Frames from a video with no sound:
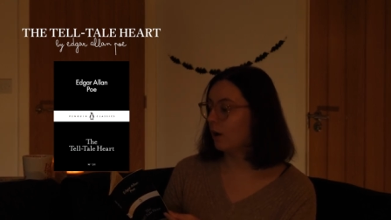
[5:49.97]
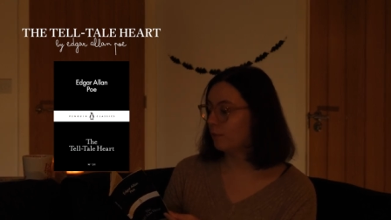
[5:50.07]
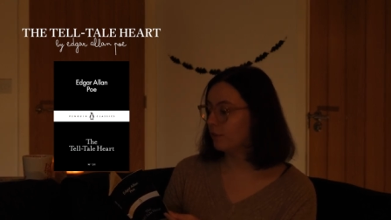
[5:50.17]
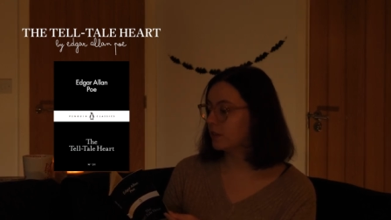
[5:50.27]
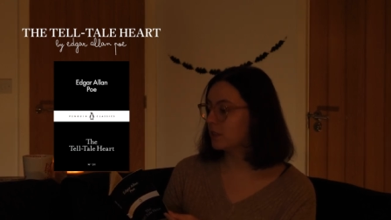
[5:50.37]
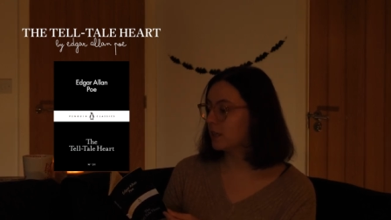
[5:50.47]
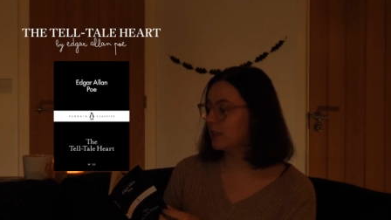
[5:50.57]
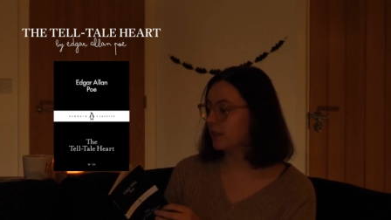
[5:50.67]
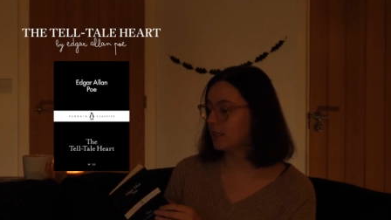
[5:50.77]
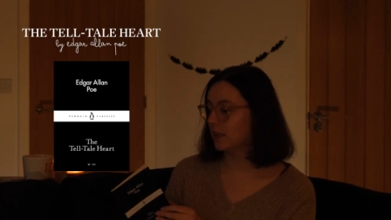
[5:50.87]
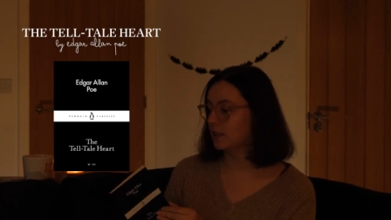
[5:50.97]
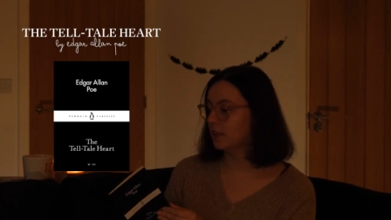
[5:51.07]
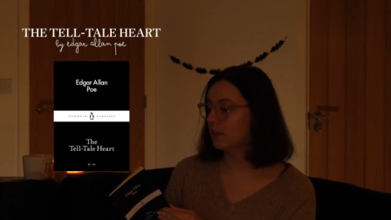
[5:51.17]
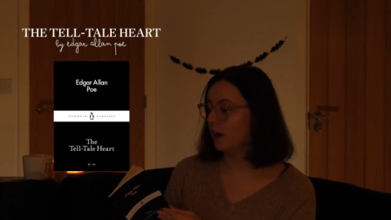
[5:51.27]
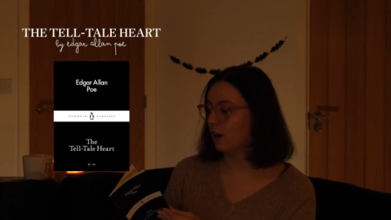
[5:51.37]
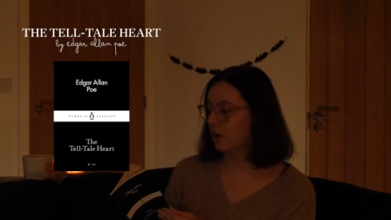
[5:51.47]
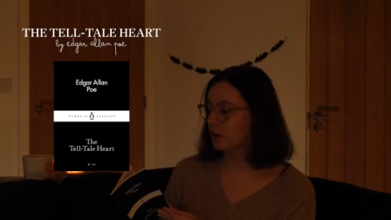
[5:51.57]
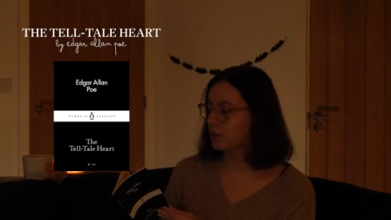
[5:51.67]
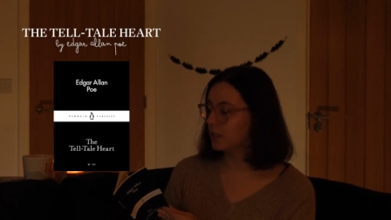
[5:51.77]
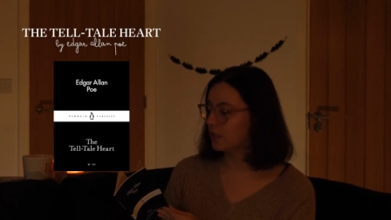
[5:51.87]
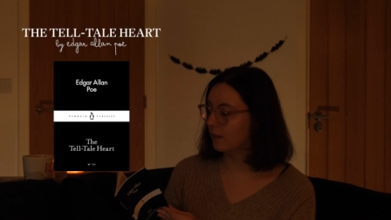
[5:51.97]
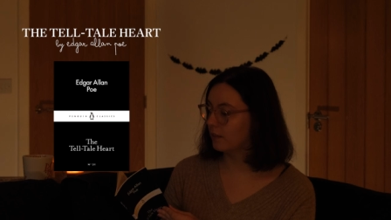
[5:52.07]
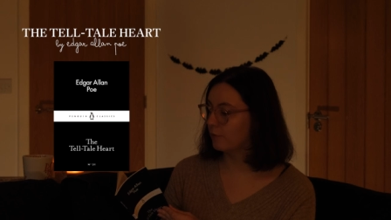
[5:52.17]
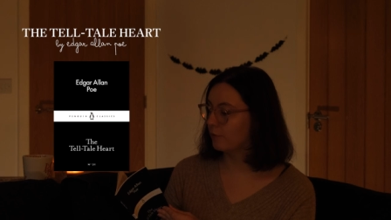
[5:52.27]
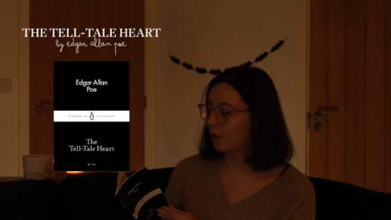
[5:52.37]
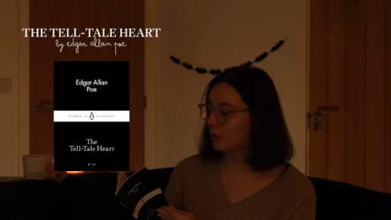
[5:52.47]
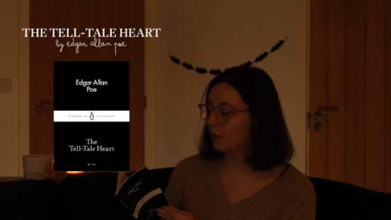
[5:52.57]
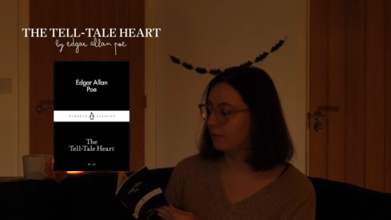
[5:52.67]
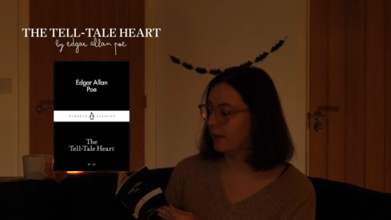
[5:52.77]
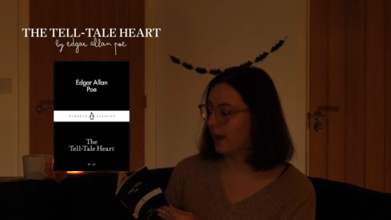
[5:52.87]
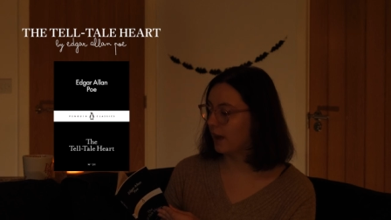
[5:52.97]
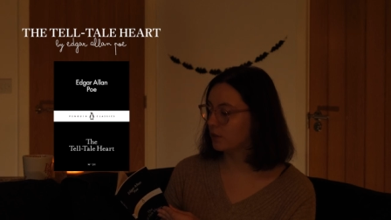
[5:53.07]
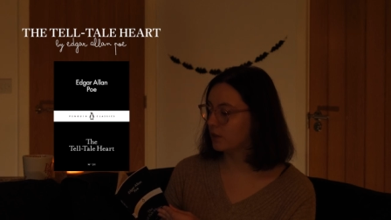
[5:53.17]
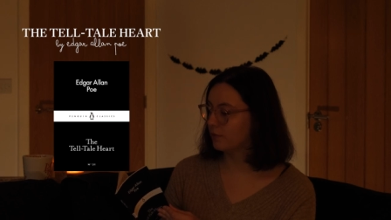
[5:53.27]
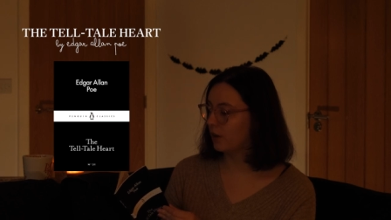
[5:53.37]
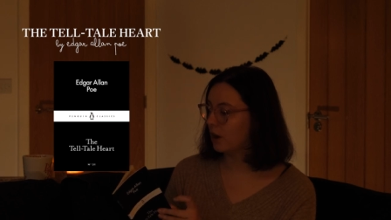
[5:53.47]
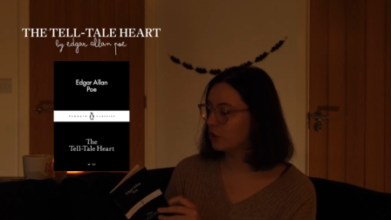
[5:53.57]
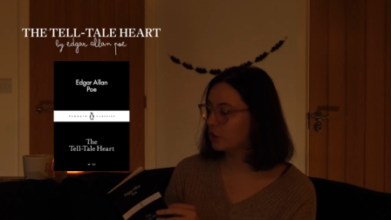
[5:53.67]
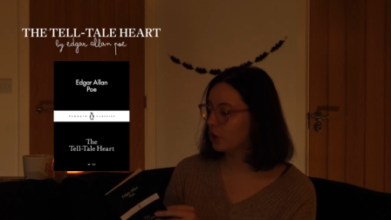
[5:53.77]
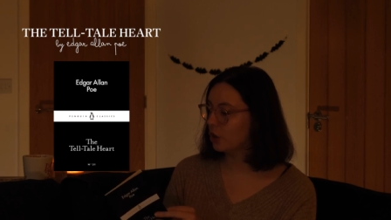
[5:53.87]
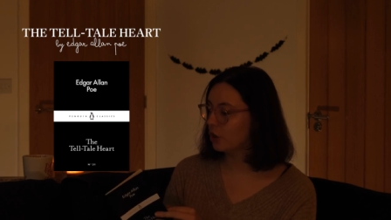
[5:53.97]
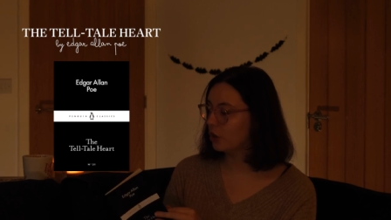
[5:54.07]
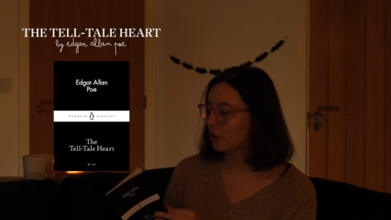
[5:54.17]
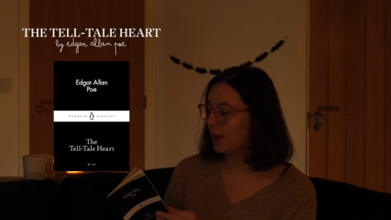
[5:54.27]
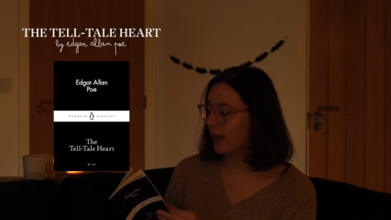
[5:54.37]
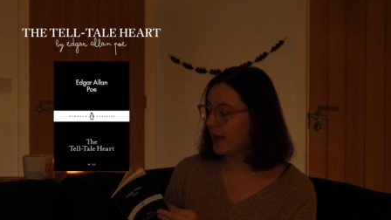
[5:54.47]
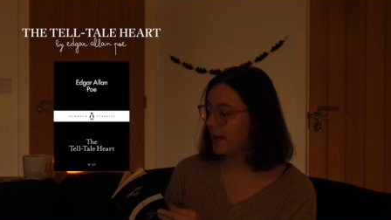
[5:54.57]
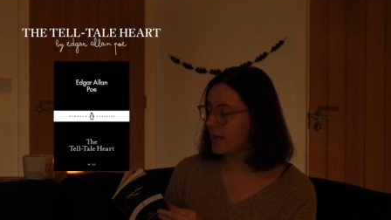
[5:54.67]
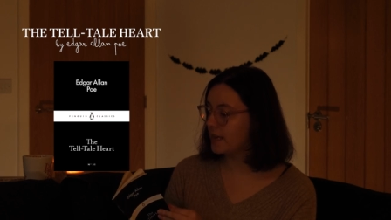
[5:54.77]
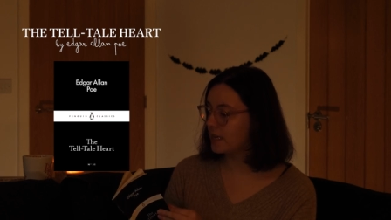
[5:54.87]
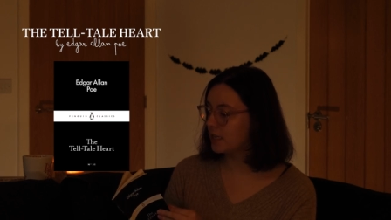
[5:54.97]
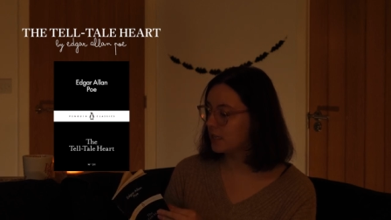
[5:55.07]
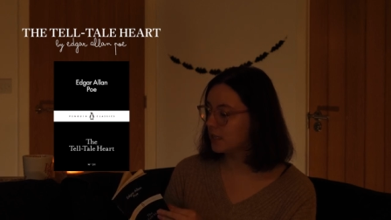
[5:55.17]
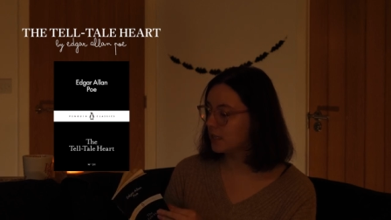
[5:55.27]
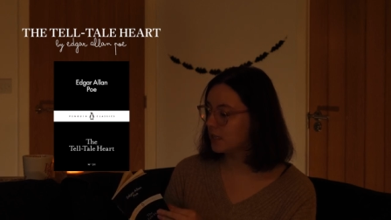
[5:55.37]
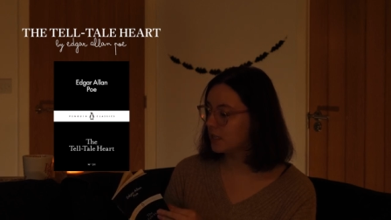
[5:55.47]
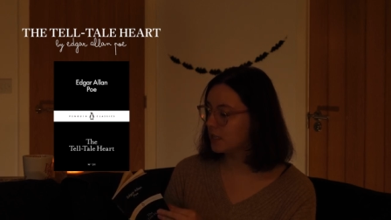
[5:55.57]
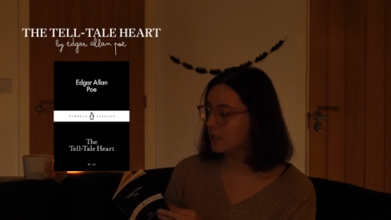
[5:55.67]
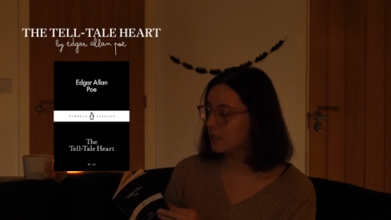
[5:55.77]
Obviously, The Telltale Heart, The Fall of the the House of Usher and